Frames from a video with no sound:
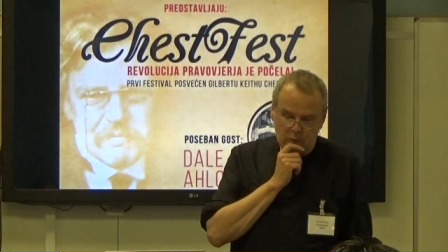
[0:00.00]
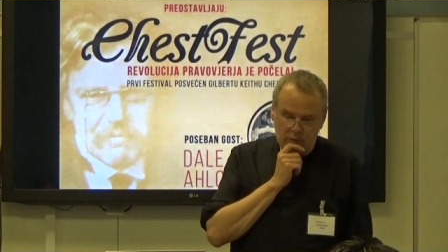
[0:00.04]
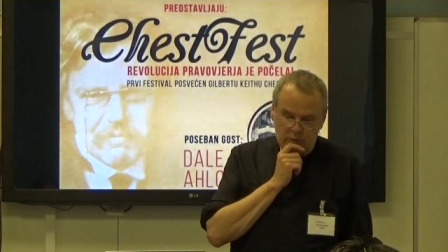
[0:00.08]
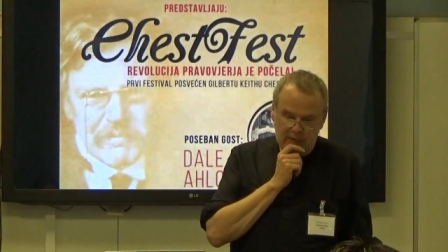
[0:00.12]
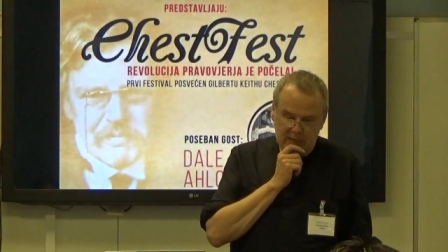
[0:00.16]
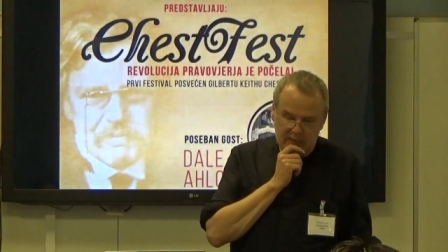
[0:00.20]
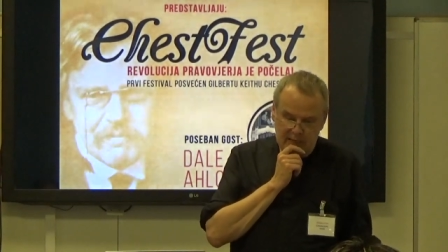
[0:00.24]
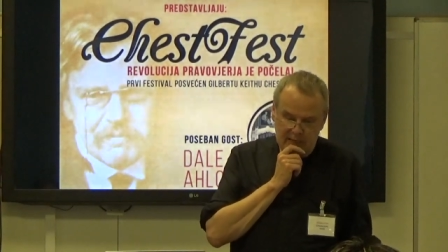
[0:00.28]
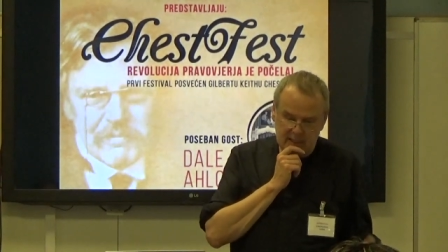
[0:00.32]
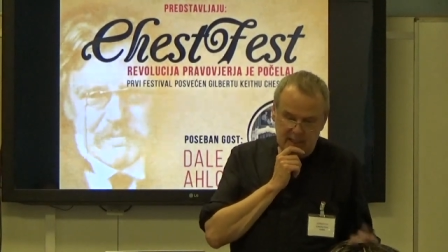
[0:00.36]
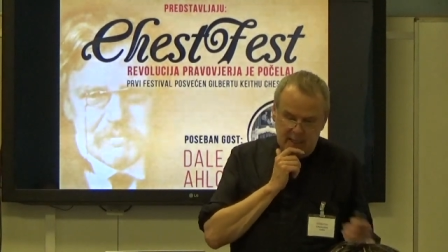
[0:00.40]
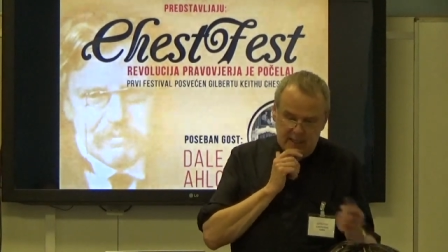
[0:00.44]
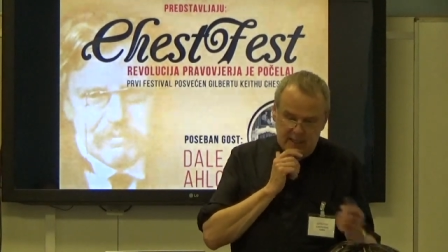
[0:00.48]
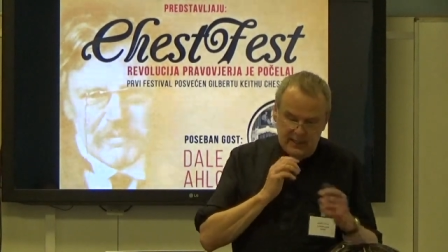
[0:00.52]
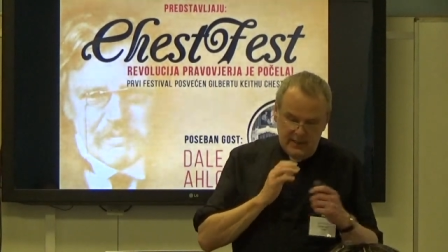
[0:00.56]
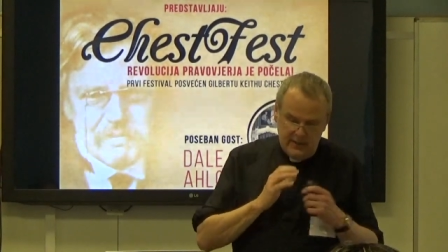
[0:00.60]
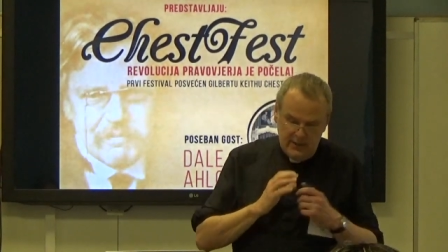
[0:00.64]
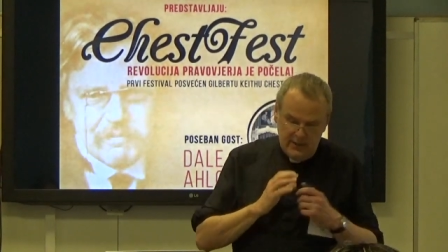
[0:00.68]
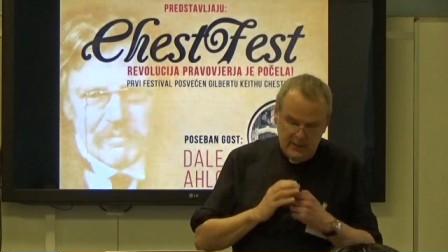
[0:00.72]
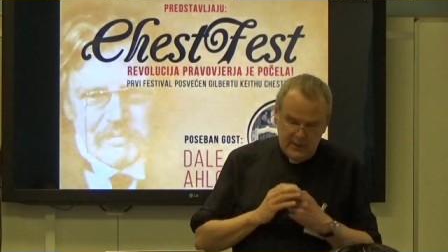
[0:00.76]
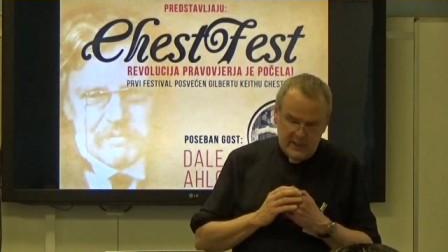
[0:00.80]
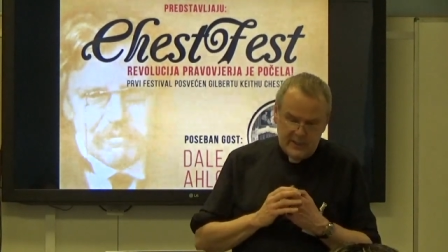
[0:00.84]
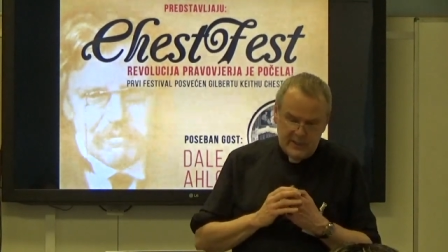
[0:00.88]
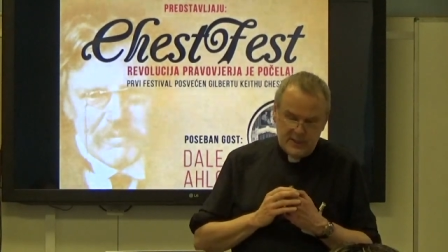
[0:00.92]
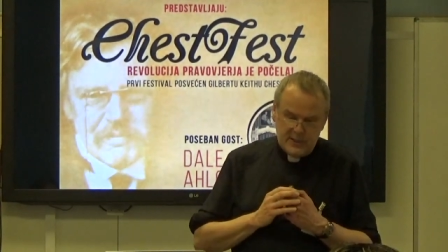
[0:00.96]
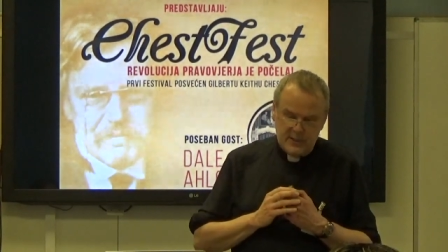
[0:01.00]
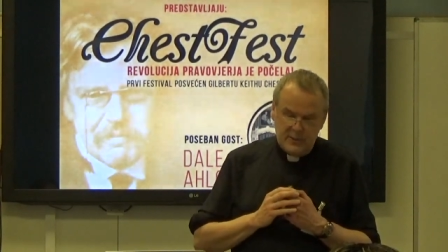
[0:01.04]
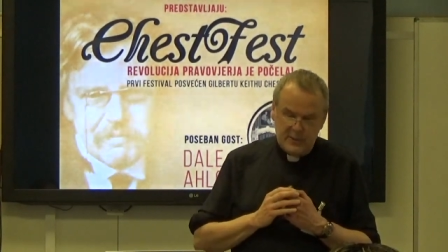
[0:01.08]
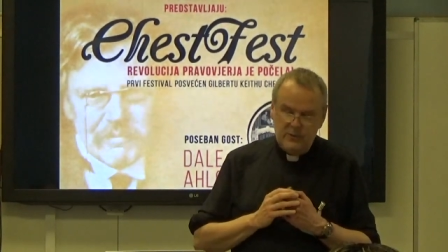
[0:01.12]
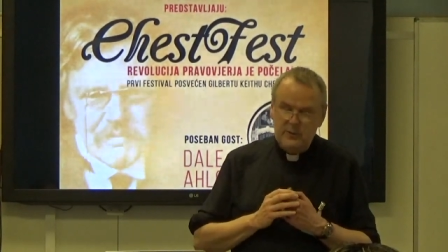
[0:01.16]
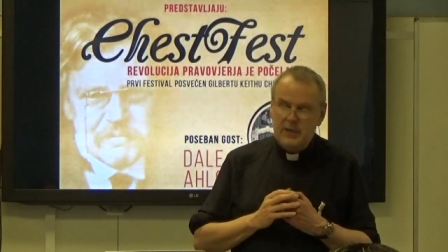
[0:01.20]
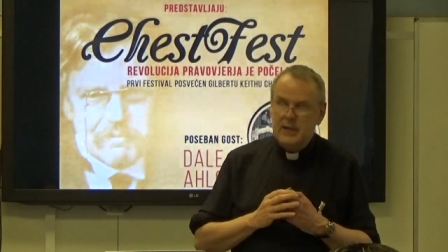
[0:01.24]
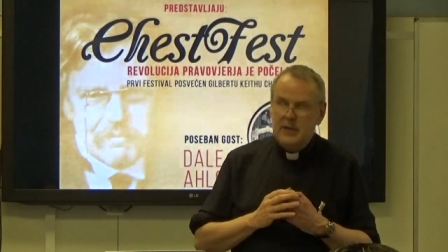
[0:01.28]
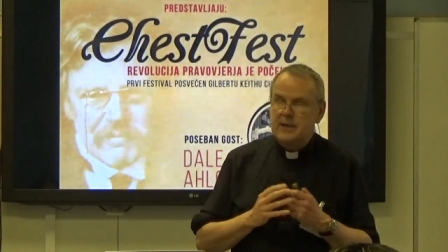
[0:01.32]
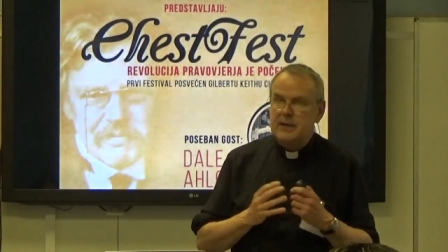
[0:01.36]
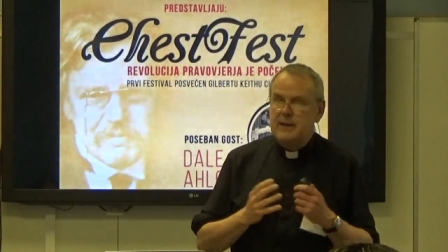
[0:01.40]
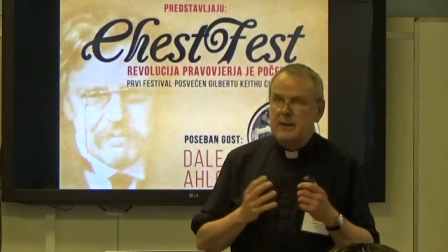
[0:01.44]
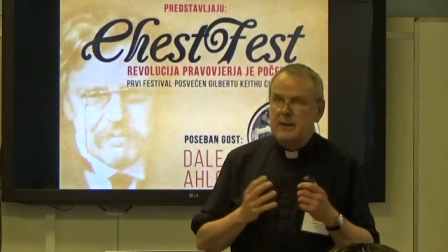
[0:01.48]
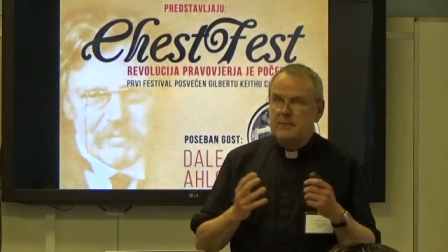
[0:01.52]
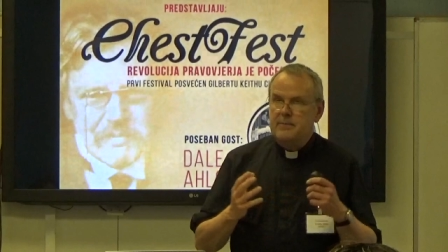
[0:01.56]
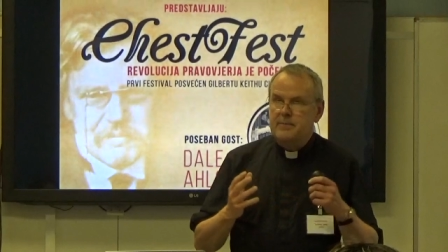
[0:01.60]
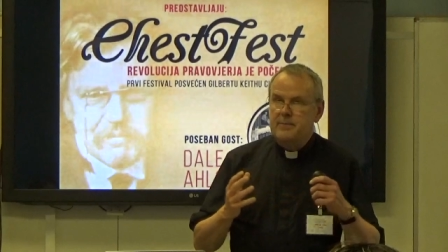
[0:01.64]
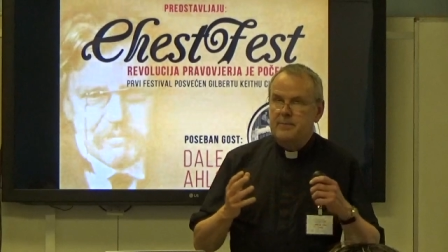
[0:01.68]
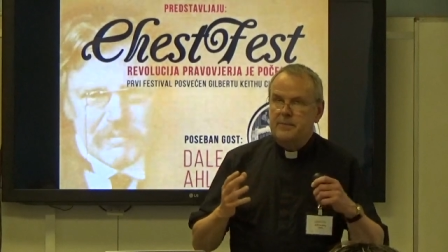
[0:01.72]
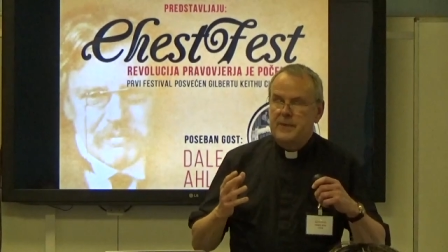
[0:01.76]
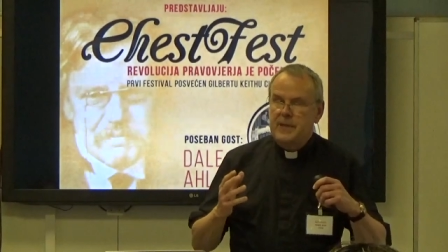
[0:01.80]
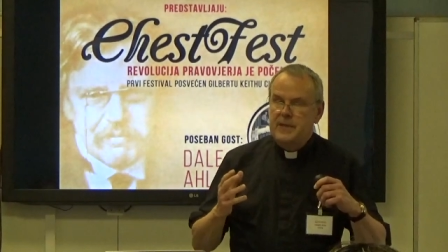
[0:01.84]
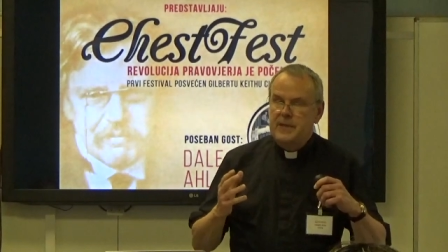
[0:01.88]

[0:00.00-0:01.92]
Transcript: already alluded to um,